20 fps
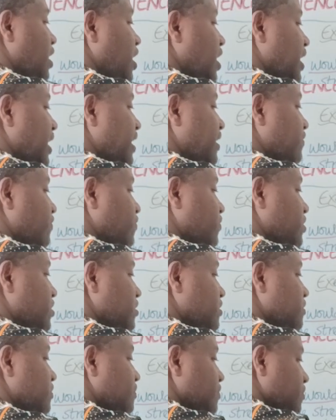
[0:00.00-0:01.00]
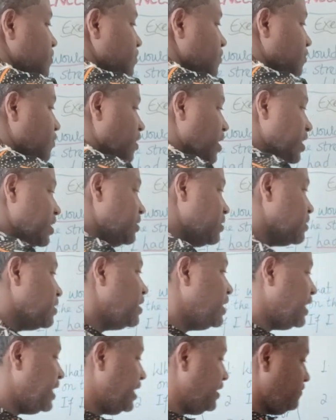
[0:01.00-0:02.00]
Lived, right?
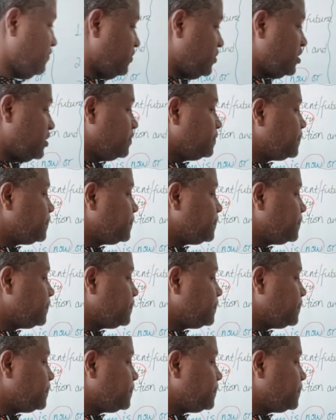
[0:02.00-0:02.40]
Lived.